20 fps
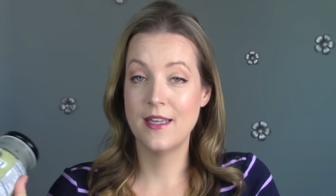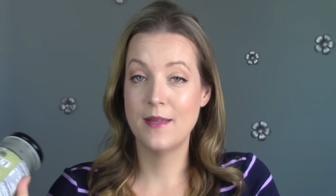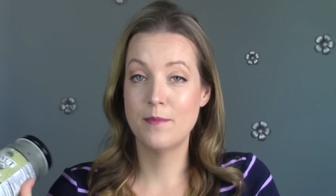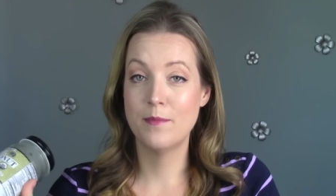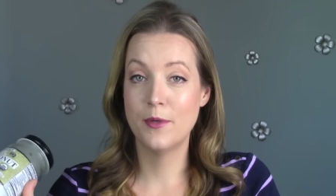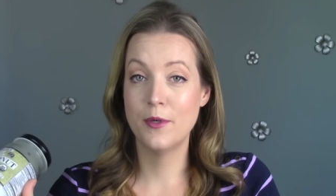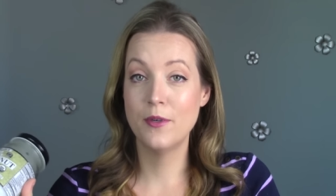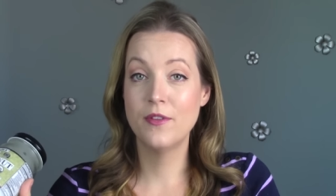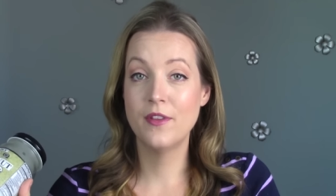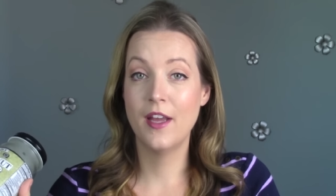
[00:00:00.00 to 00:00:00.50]
And
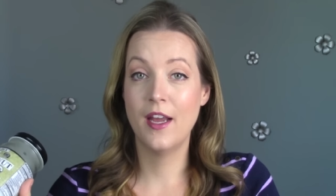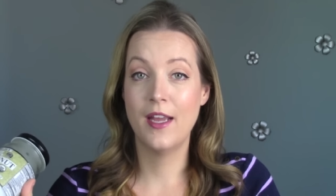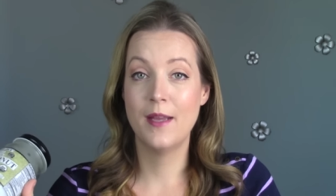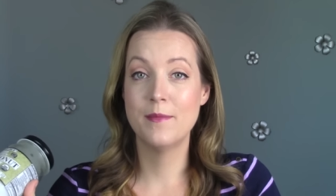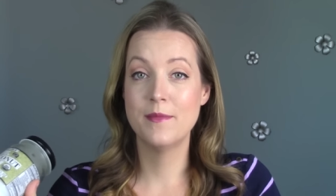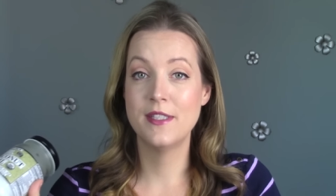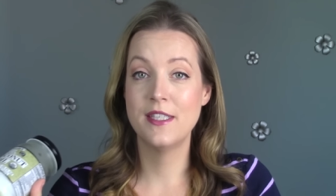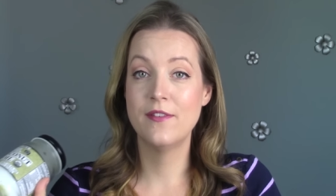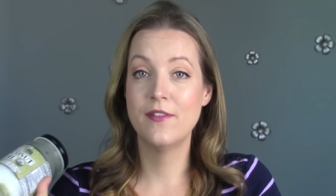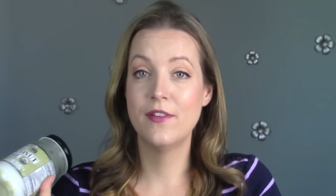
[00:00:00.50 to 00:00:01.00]
both
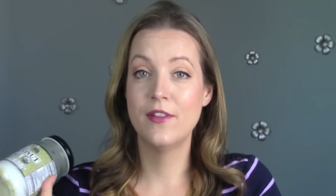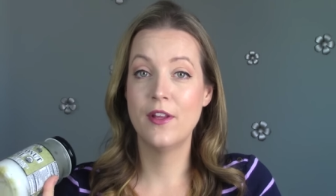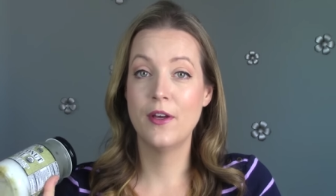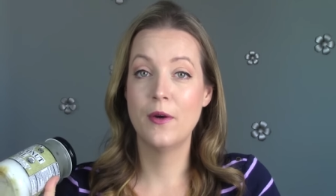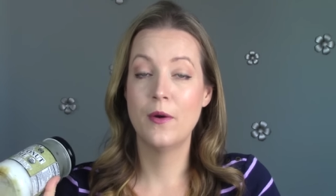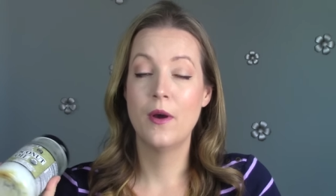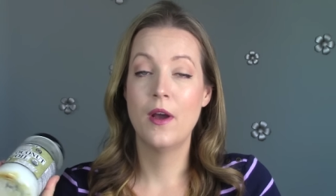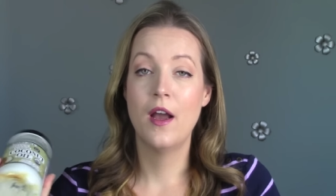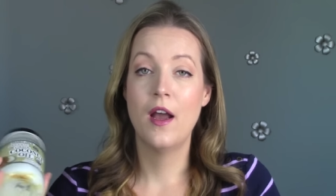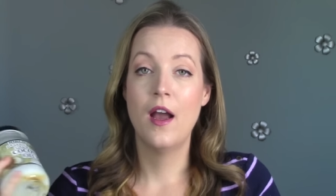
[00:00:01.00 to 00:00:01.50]
times, even
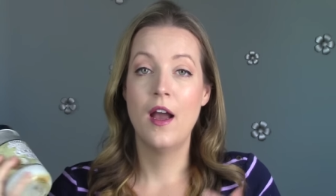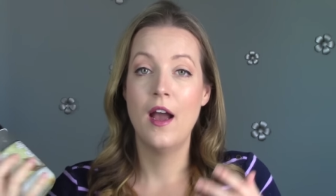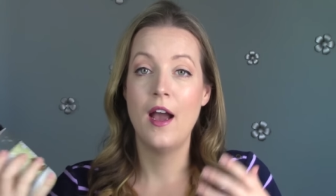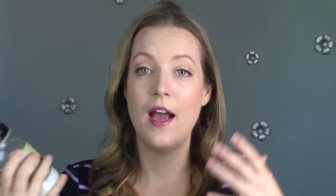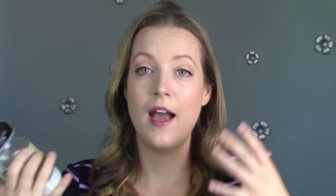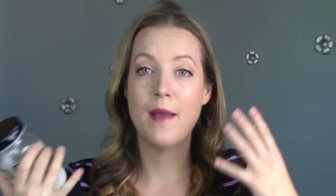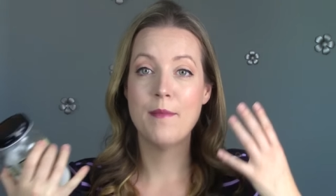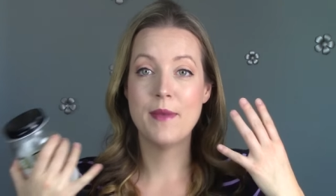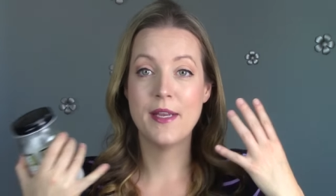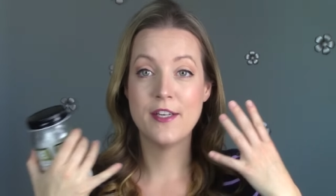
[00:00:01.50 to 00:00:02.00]
though
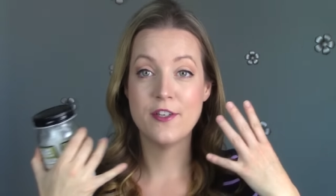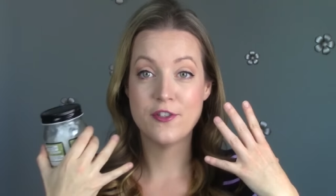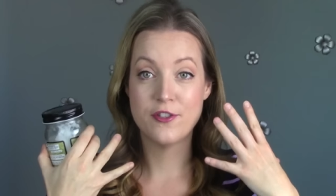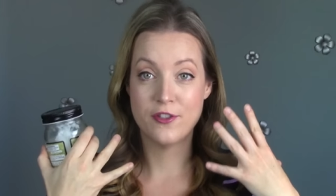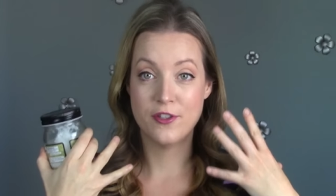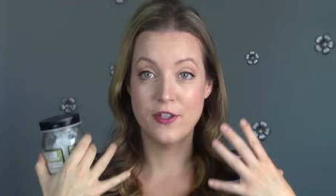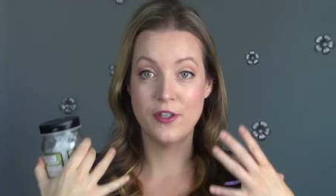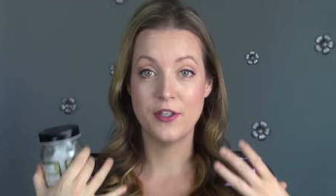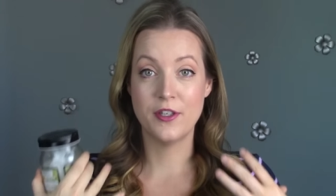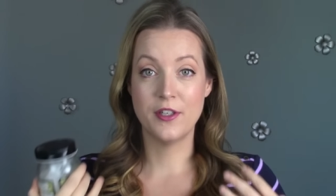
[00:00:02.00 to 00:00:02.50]
I made
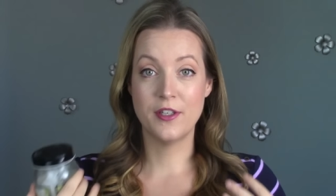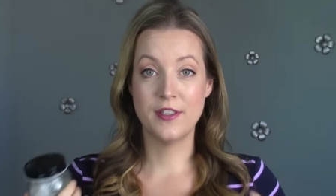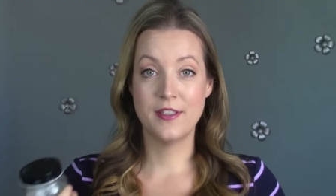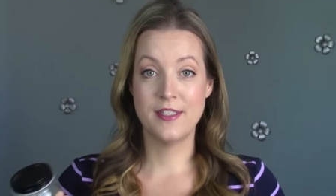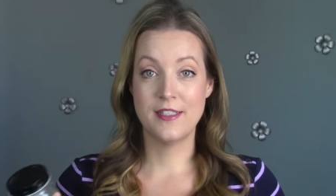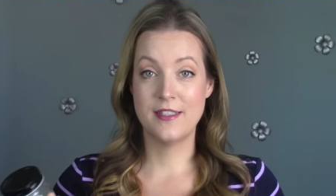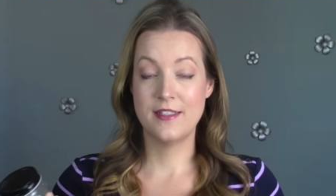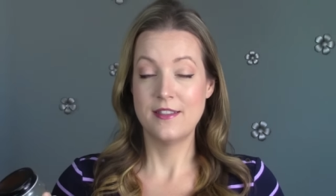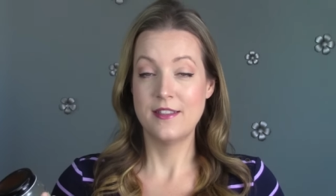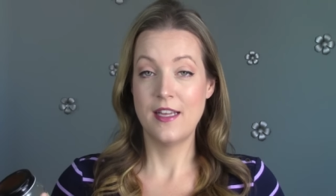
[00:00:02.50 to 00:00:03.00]
sure
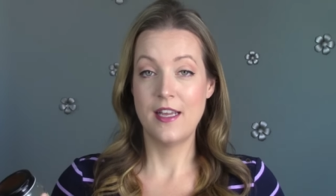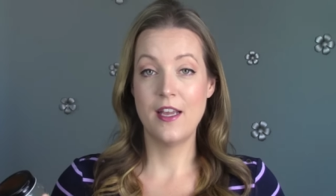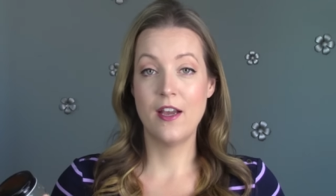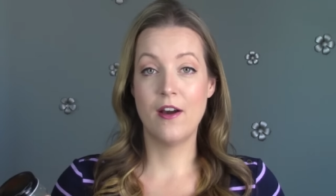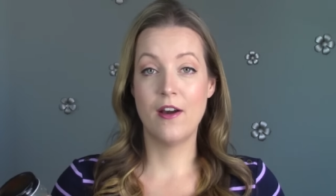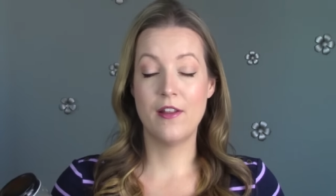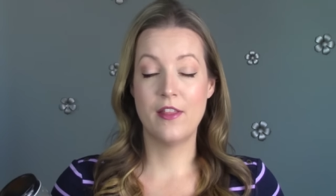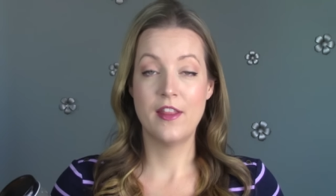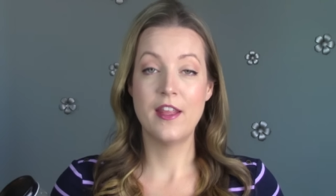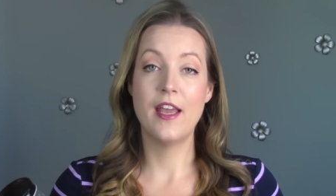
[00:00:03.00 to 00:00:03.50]
to stay
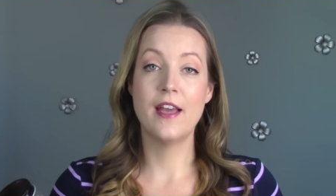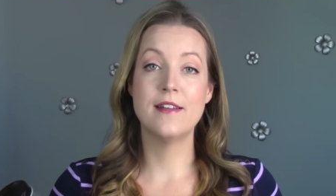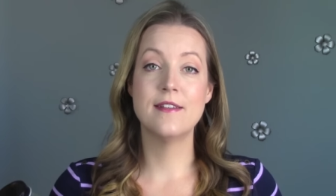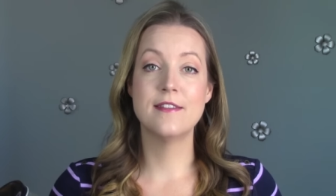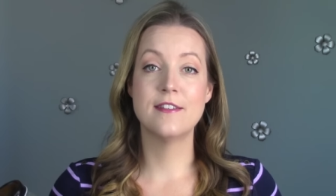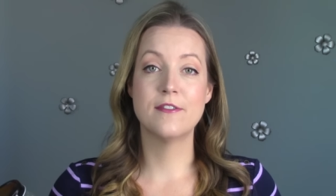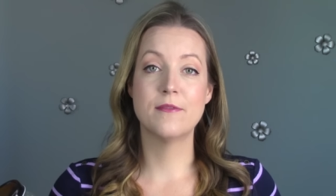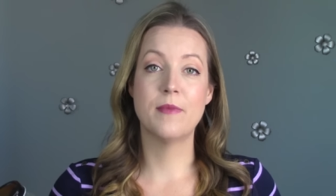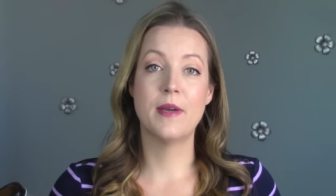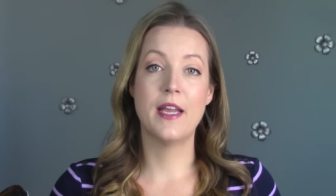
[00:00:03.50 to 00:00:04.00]
on the
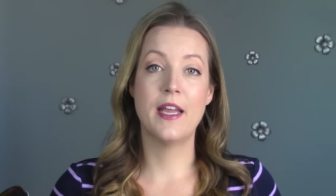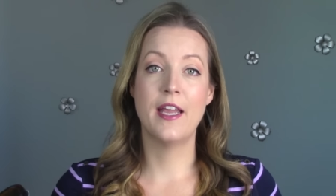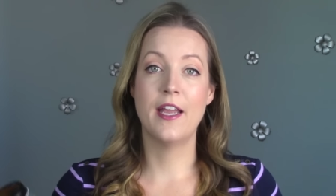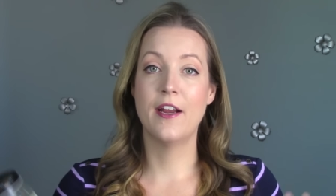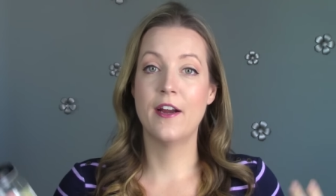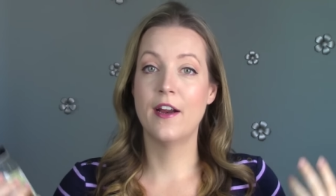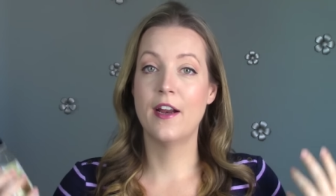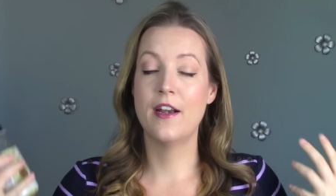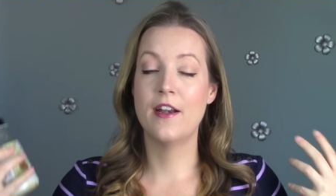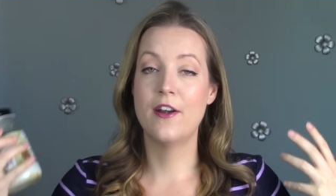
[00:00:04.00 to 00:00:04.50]
ends of my
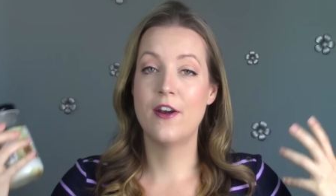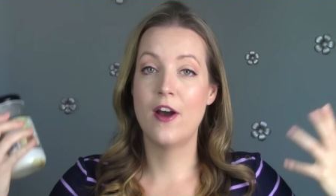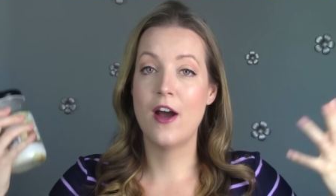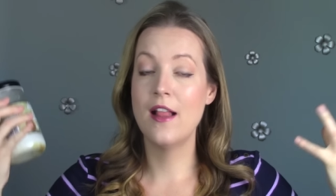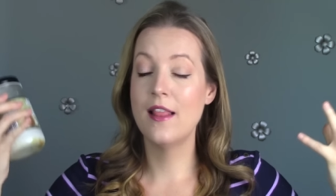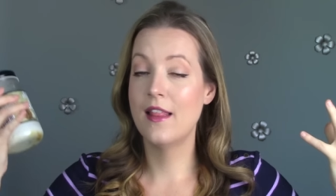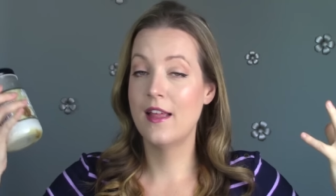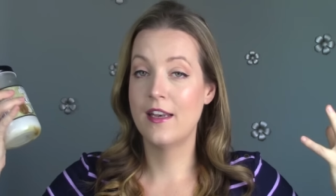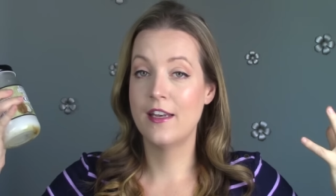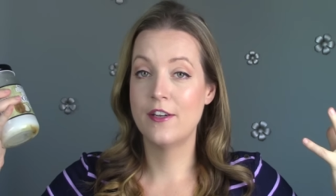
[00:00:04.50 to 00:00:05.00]
hair and
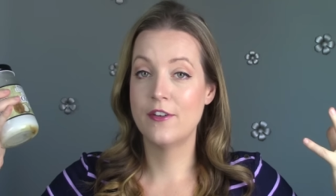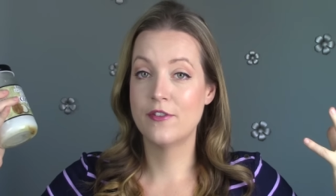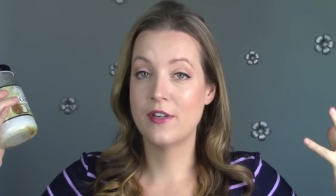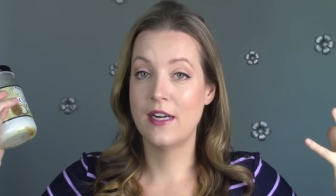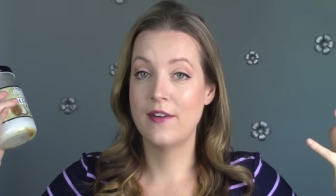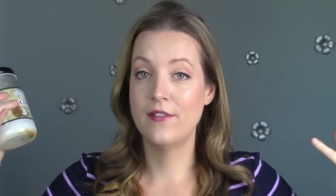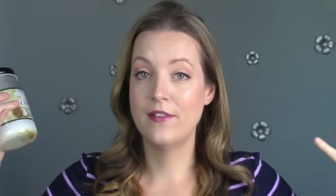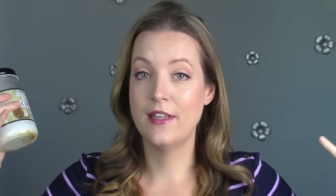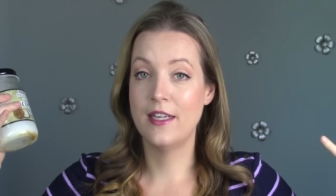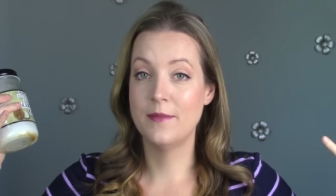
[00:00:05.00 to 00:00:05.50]
not let it
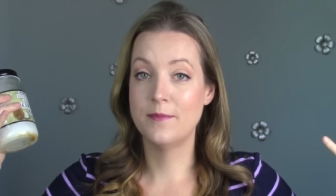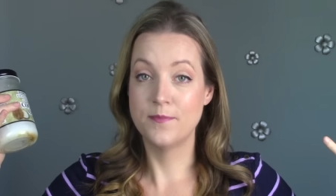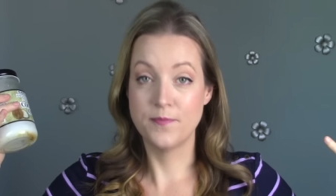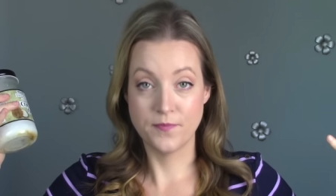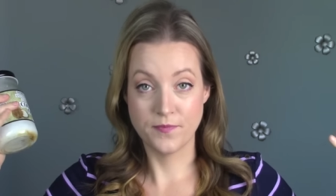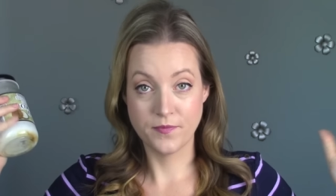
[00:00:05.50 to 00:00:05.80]
travel up,